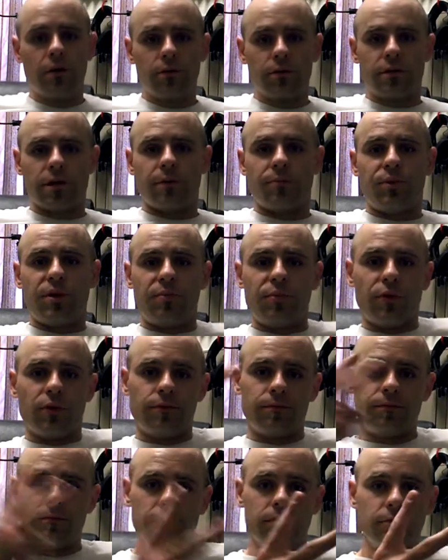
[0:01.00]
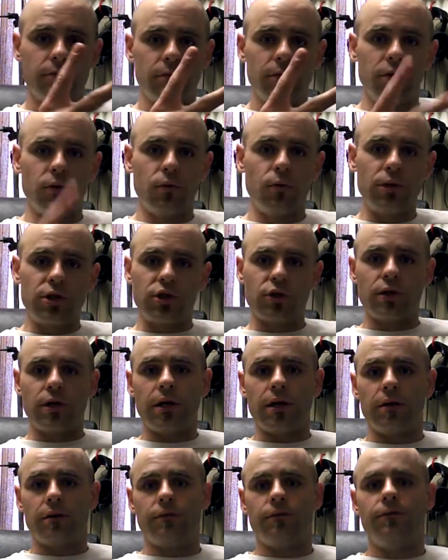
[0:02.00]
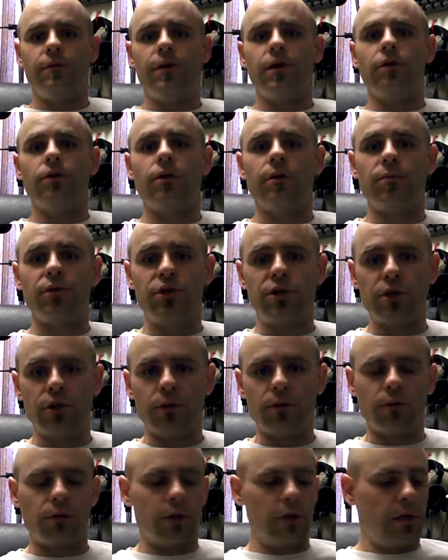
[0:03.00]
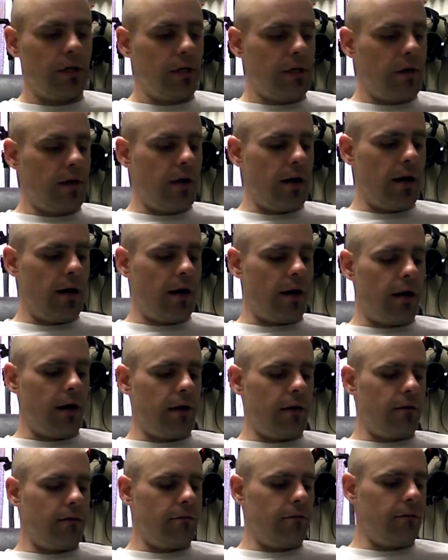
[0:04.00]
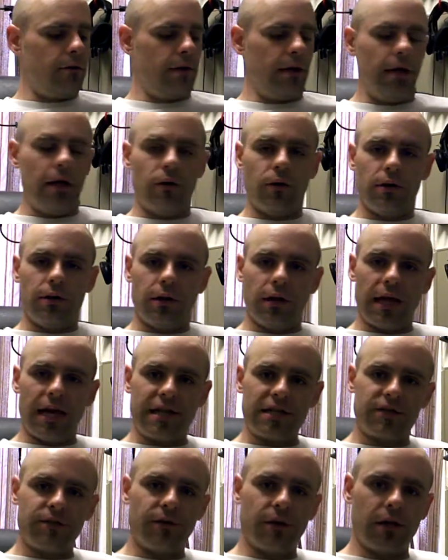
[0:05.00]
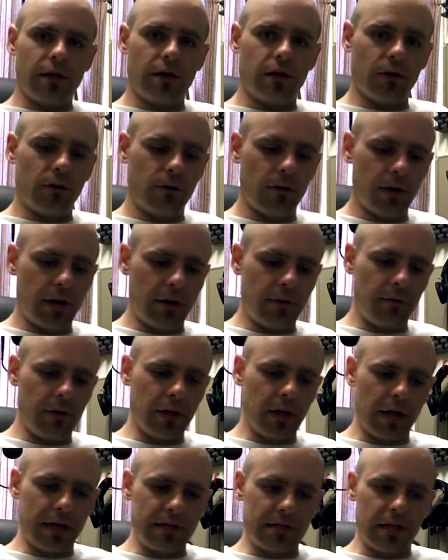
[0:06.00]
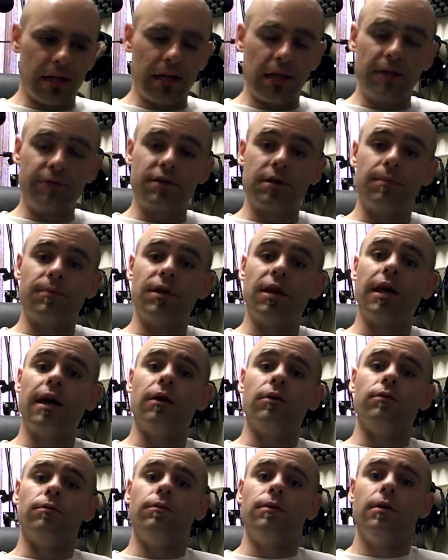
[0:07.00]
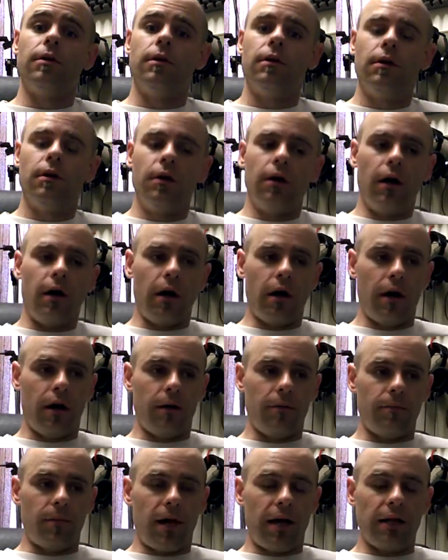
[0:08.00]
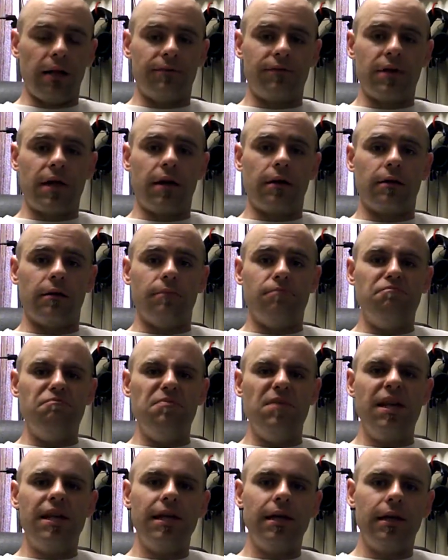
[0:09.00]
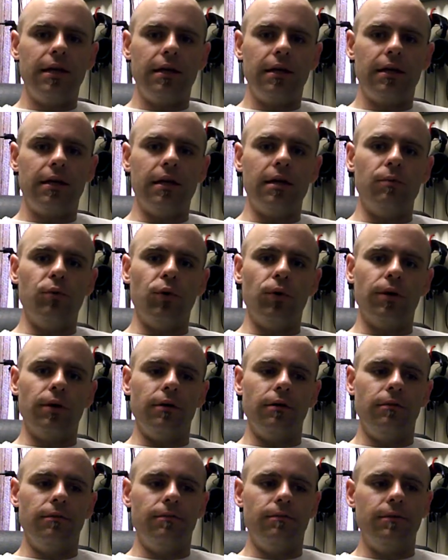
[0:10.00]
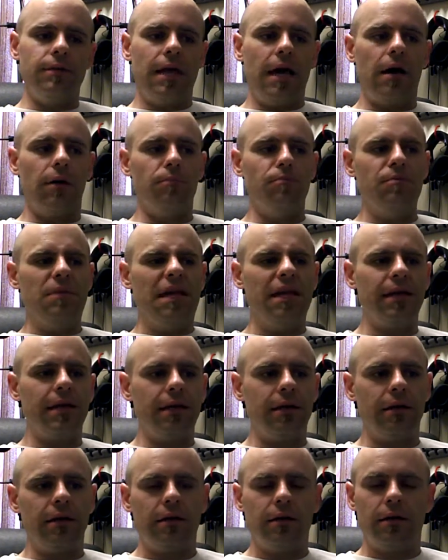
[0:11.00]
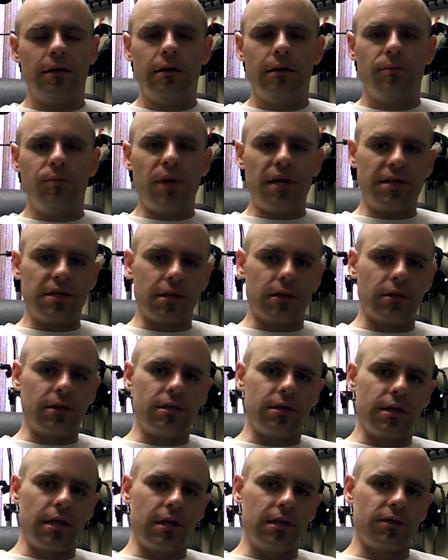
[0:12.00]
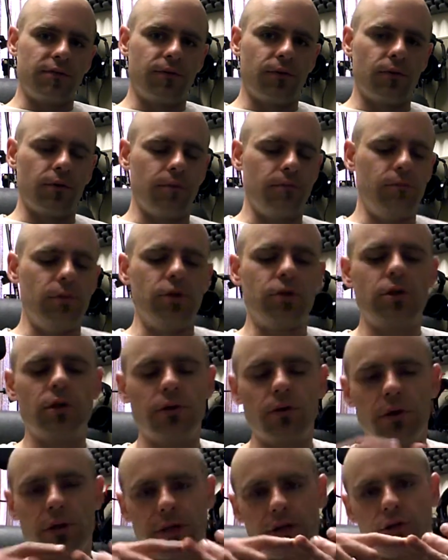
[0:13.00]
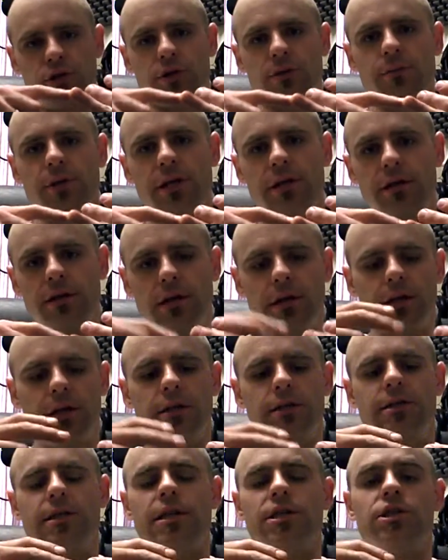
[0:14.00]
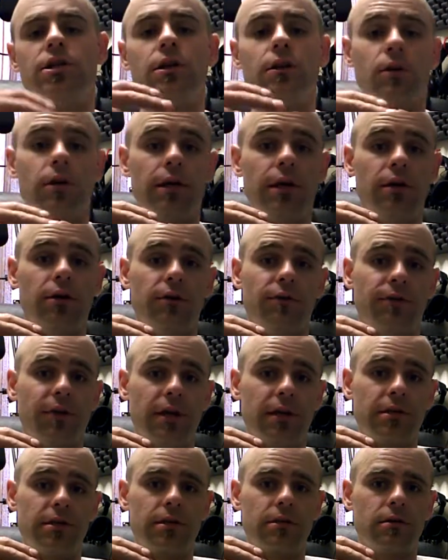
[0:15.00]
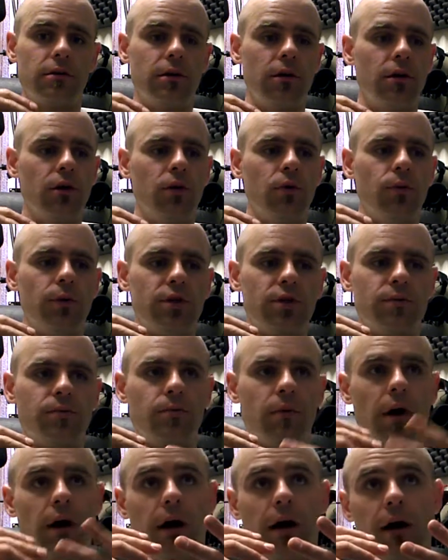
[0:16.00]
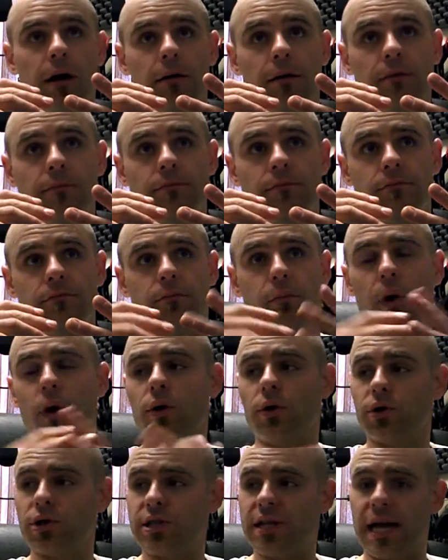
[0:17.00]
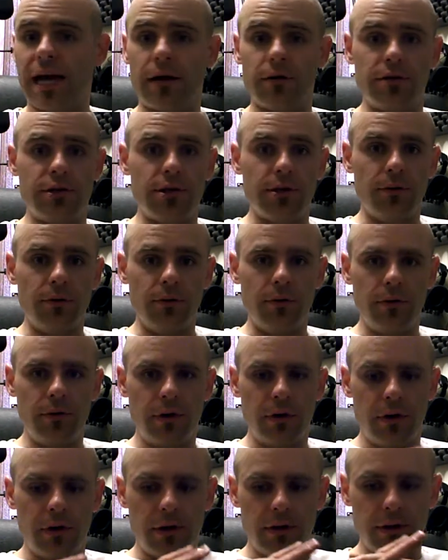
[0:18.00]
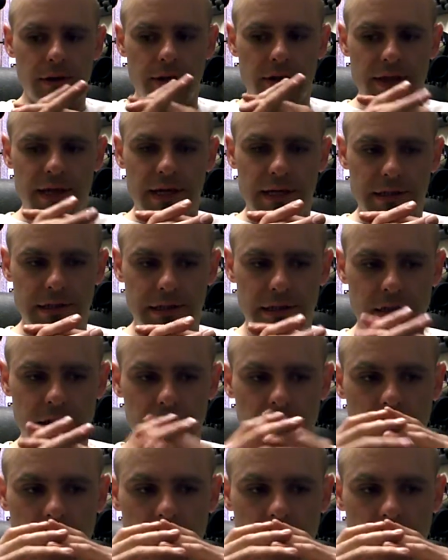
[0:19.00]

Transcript: What's up, people? Winchell here, video number 2. Now on the last video I realized I left something out. I left out a MIDI keyboard. Now MIDI basically stands for Musical Instrument Digital Interface, which boils down to this.